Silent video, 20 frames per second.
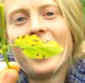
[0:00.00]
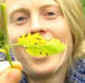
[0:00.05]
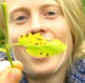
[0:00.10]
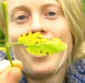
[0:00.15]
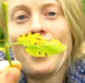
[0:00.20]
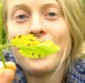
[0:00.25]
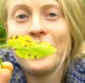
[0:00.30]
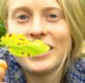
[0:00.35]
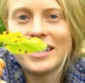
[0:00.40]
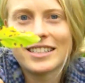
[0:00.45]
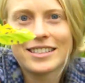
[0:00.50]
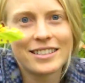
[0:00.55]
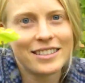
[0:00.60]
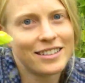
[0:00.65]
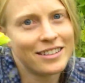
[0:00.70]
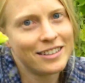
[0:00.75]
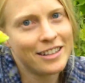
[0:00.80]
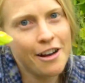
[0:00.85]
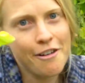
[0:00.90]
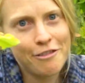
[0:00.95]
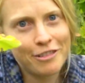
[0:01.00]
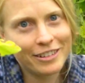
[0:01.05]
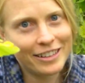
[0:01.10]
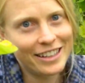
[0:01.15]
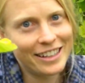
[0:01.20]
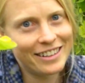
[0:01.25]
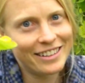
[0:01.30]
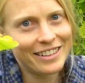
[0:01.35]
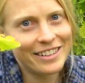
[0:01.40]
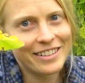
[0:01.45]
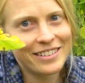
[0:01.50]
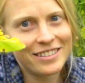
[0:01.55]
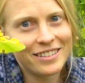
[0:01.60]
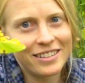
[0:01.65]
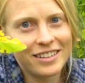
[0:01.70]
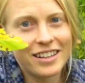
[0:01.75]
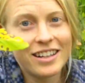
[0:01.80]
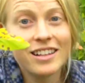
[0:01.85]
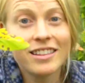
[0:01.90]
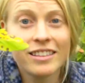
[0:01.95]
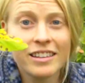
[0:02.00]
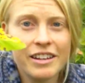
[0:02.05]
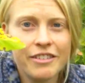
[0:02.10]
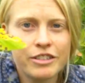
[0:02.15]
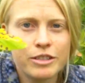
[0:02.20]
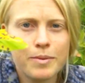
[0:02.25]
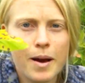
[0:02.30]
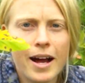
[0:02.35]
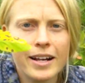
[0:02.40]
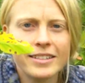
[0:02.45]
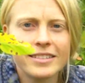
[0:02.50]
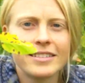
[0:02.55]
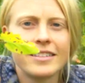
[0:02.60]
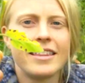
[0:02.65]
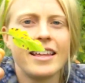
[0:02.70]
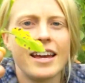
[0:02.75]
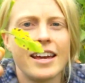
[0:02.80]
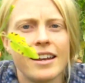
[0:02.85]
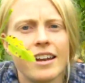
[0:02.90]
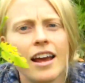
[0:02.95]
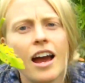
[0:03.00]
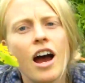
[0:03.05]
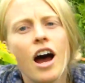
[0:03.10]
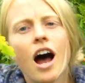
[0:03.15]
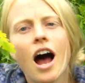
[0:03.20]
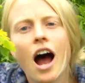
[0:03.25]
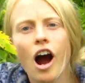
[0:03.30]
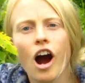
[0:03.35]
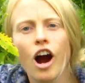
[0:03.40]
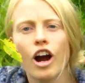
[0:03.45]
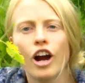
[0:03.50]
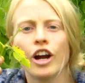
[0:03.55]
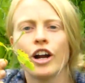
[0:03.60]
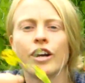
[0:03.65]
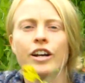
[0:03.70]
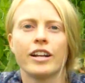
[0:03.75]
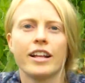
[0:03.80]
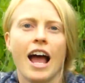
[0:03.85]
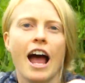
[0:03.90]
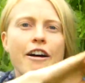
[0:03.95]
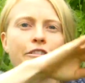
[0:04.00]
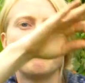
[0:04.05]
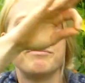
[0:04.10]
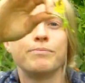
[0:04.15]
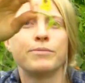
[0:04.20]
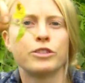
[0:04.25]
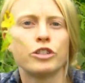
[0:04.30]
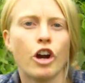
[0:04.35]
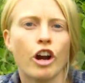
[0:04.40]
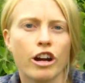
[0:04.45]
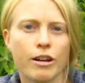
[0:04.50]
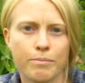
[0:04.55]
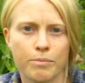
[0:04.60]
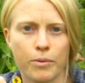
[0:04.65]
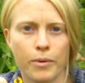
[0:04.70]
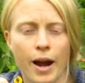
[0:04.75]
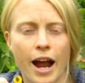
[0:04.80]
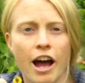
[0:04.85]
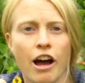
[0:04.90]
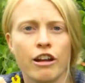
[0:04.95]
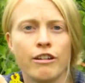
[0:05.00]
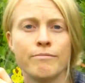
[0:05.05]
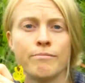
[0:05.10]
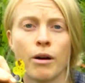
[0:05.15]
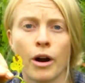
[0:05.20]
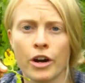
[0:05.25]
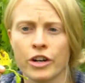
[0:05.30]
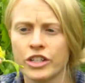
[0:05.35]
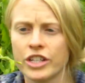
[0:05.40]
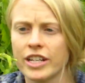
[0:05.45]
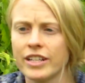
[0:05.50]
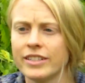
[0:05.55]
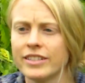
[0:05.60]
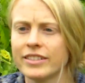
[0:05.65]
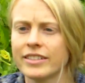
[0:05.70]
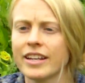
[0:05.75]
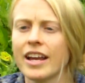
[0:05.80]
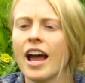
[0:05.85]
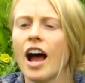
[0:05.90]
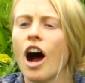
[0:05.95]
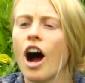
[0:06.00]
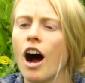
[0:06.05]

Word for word: All these lovely little leaf spots that are have dark brown margins.